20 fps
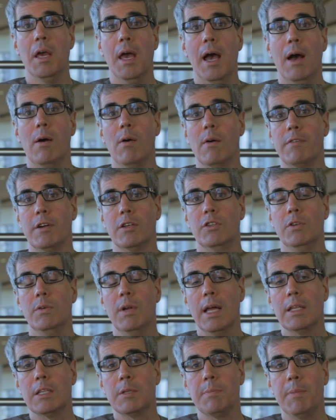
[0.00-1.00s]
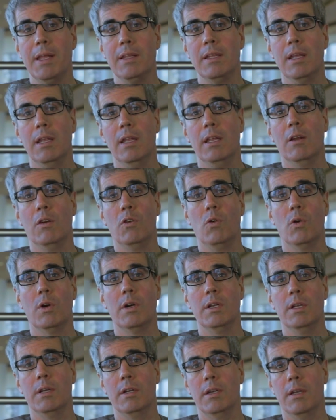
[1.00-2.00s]
However, do not spend an
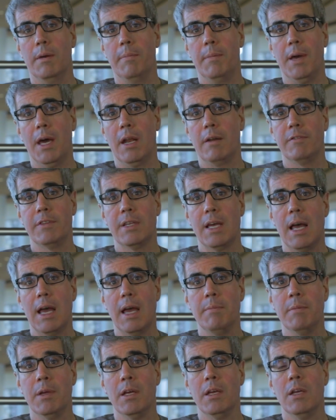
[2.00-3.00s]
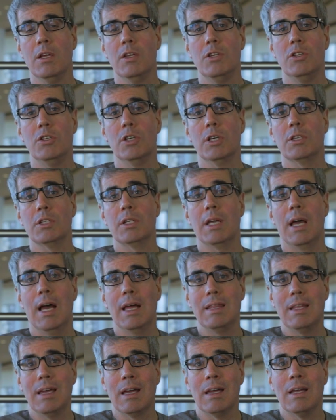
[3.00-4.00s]
inordinate amount of time just
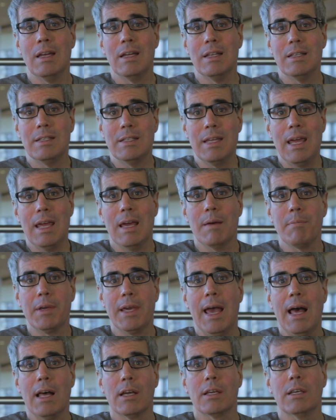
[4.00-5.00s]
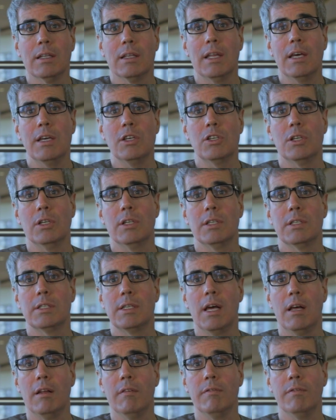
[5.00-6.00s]
on the TAM calculation
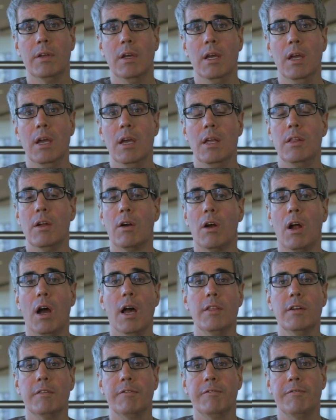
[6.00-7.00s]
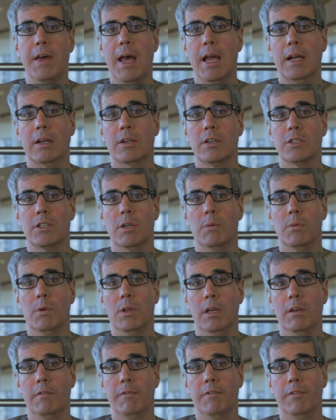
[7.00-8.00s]
itself. There are other factors that
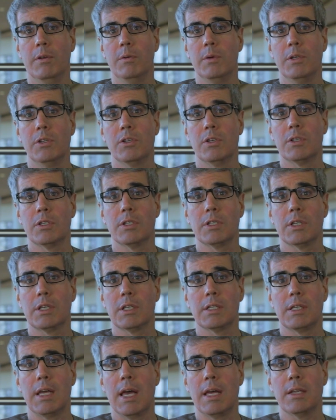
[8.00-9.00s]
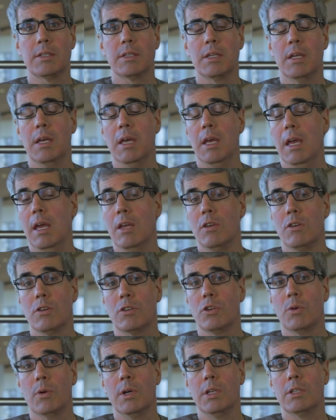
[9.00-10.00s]
will influence your success in your
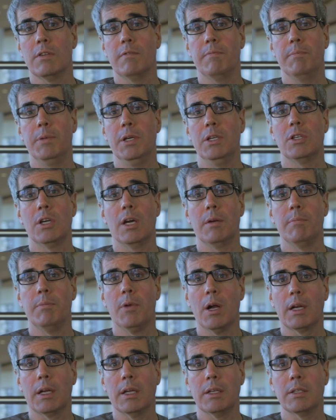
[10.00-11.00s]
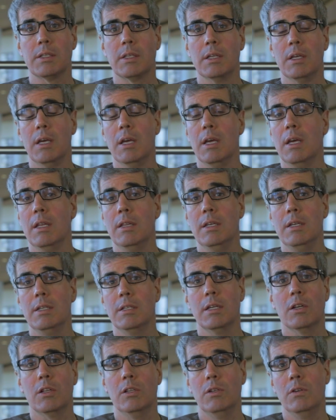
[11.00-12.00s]
choice of beachhead markets. These
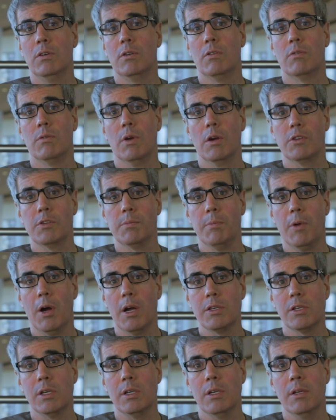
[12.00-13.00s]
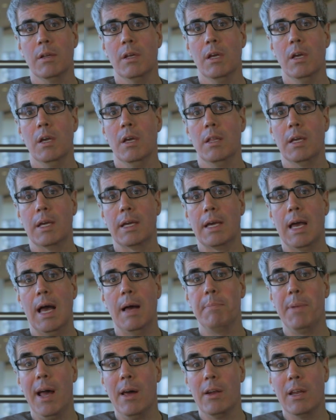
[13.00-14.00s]
include gross margin, the
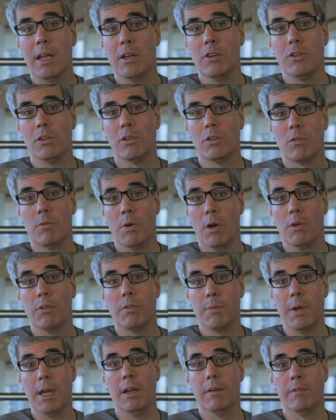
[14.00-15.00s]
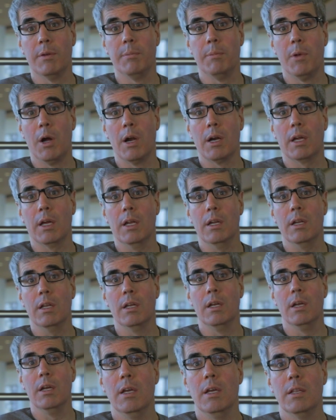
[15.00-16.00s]
compound annual growth rate of the market,
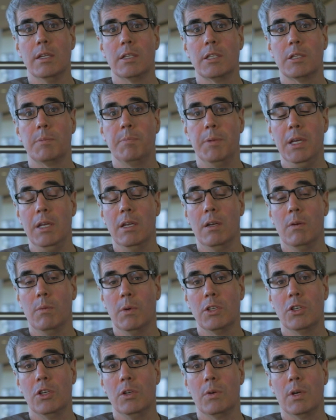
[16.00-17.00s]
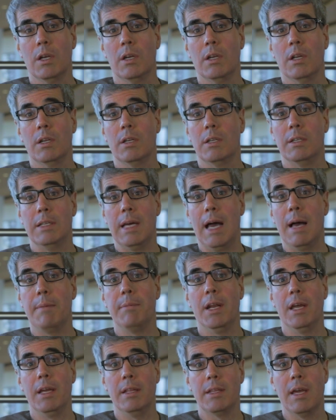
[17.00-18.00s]
the speed in which you can
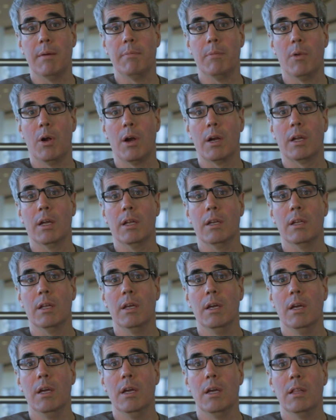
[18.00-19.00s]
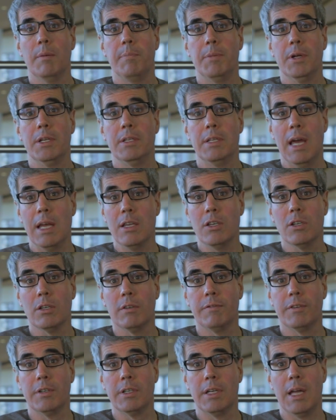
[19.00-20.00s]
dominate that market, the
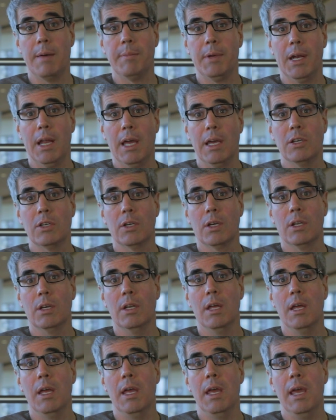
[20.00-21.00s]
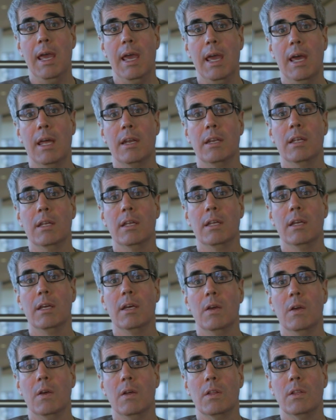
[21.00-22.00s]
potential for domination, and
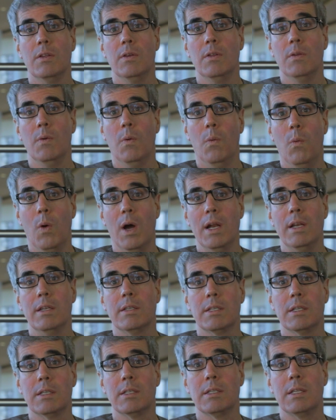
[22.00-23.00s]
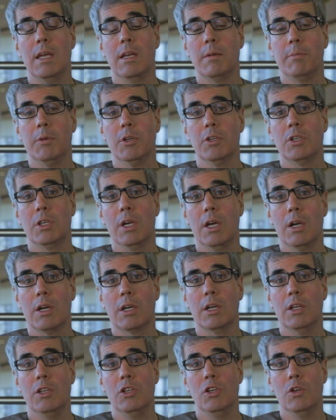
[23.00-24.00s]
what sustainable share
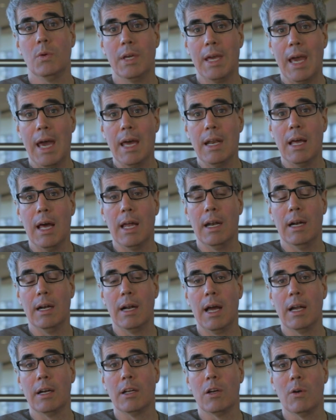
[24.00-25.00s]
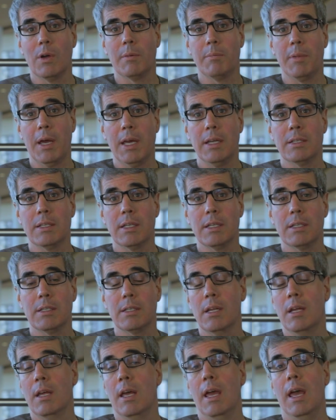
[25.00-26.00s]
can you get on an ongoing
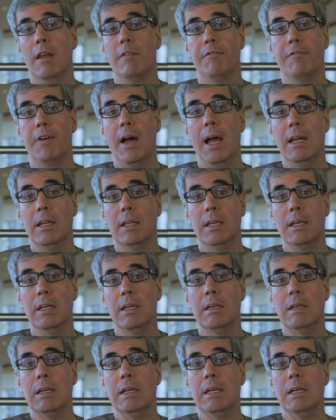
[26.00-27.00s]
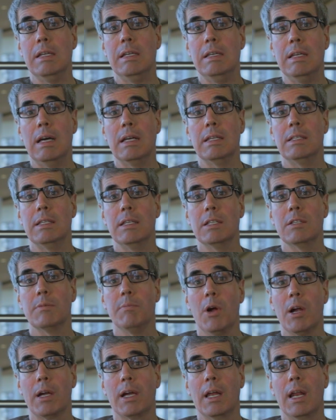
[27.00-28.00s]
basis? And finally, does this
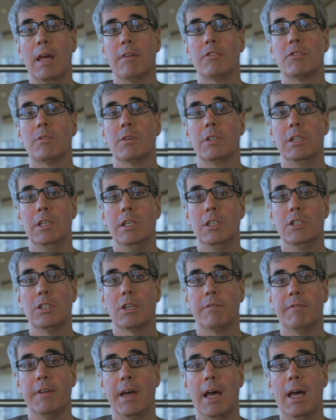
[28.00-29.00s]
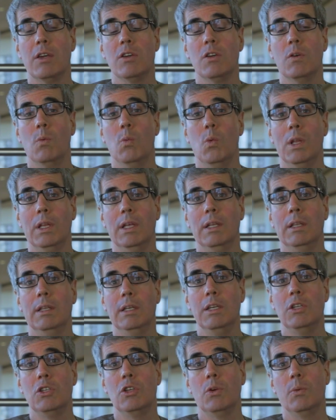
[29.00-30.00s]
market have strategic value? Will it
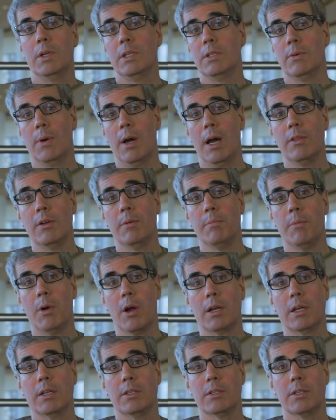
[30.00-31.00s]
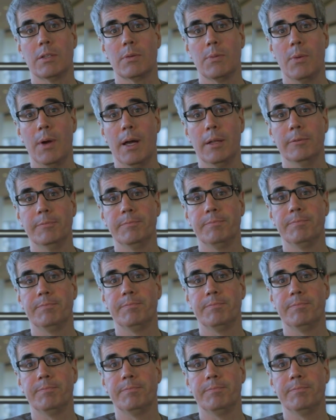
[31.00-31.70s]
lead you into other markets as well?